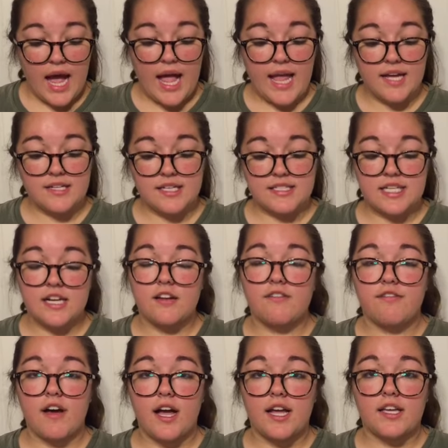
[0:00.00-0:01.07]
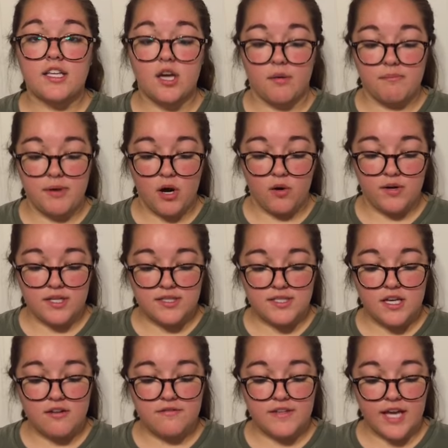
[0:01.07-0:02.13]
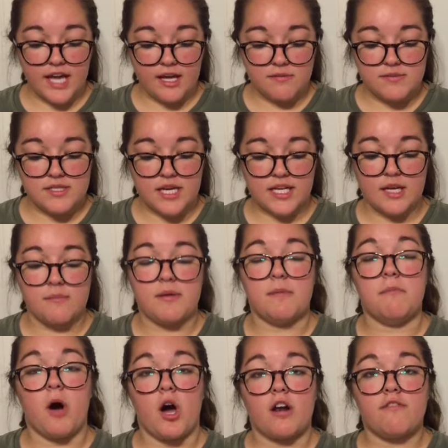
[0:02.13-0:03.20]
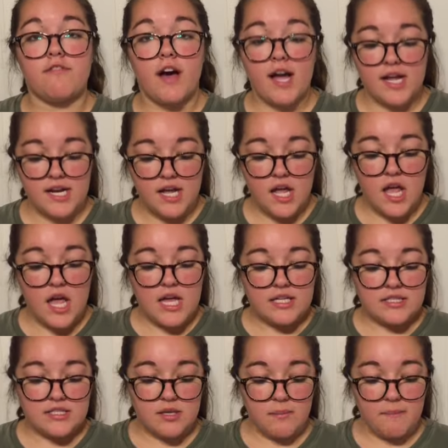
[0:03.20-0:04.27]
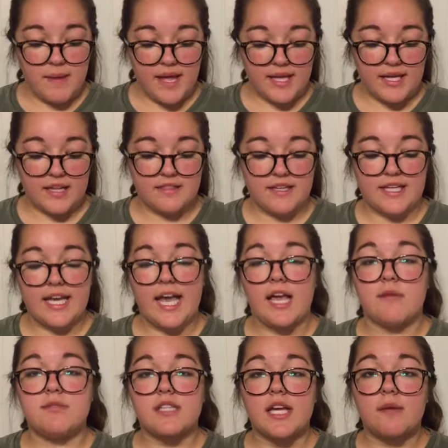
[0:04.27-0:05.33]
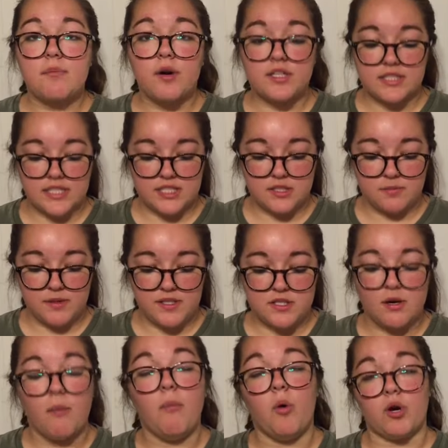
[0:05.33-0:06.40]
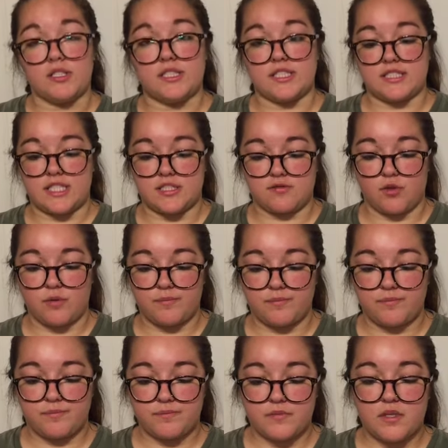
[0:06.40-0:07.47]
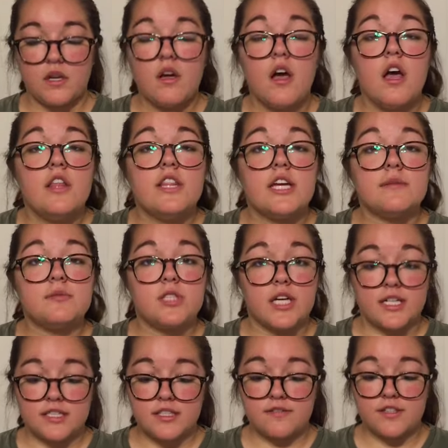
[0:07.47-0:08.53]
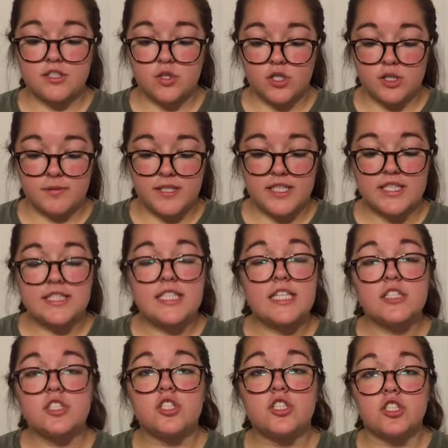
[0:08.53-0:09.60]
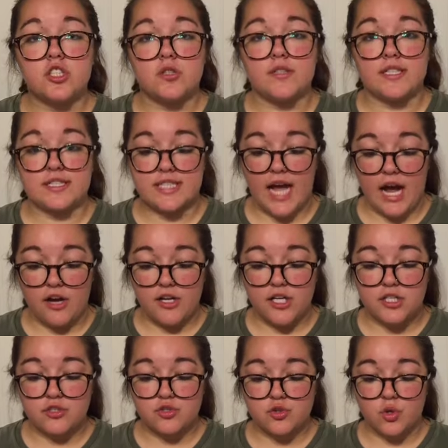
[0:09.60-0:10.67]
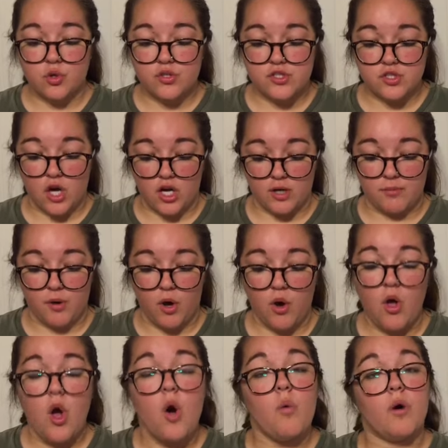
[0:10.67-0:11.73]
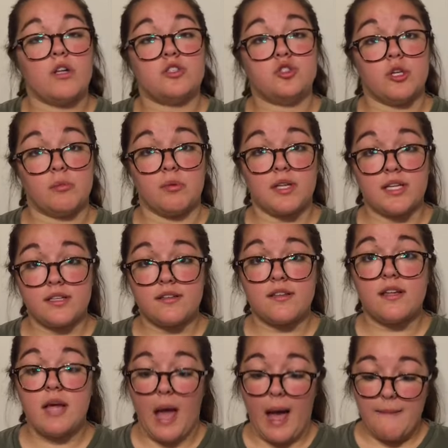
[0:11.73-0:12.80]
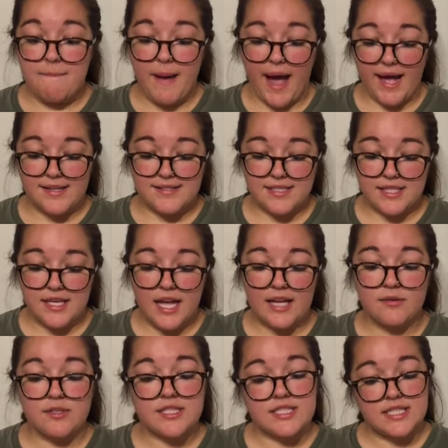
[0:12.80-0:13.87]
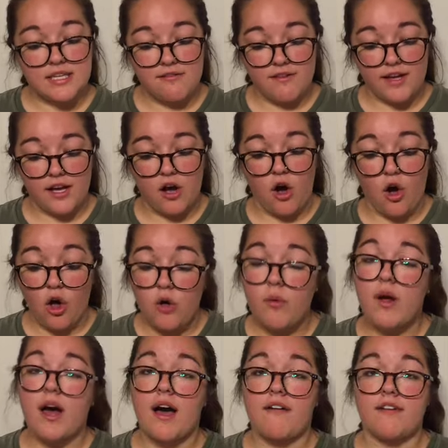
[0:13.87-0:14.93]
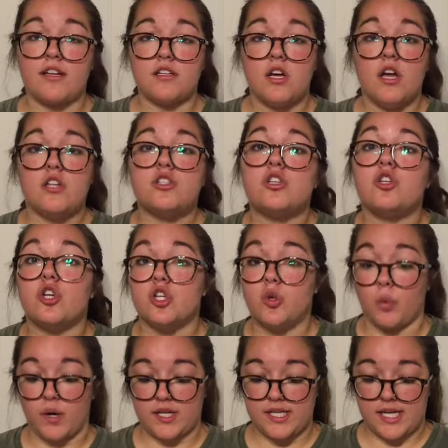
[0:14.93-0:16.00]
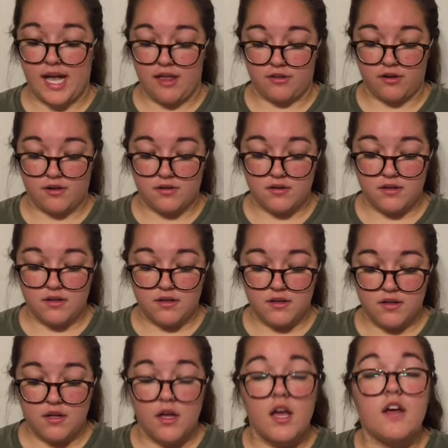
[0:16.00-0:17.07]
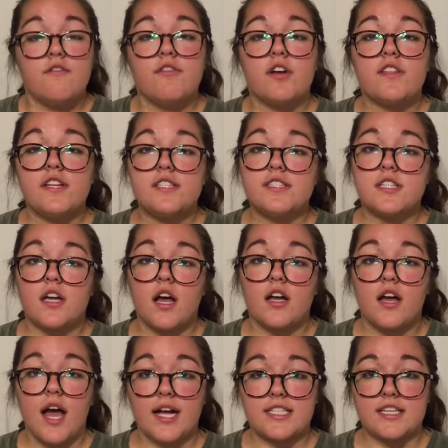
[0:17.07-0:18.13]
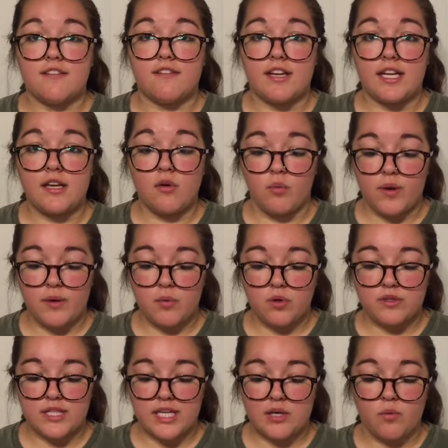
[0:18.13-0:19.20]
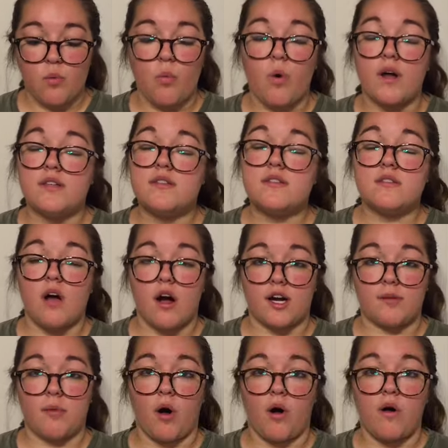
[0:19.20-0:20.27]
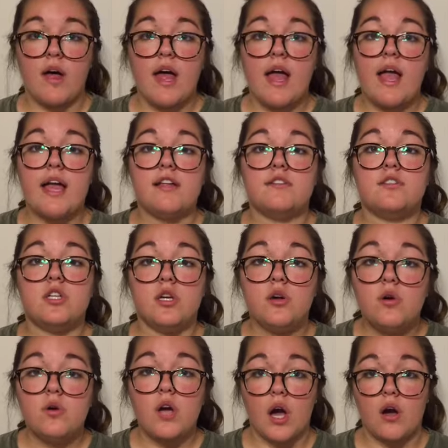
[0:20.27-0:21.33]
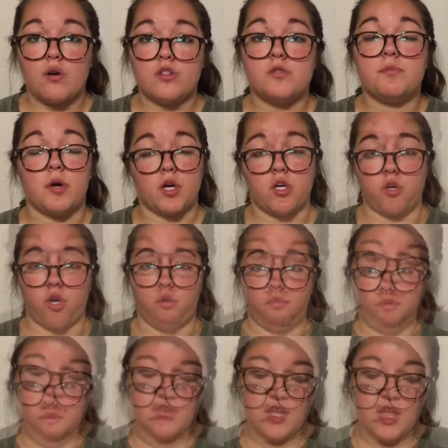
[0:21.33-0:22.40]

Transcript: and identifying components of games that can be modified to make the games and participants more successful. The objective is going to be to teach the students how to control the soccer ball while dribbling, passing, and receiving, all while having to learn to work together. For this activity, we will need one soccer ball and 2 cones per group.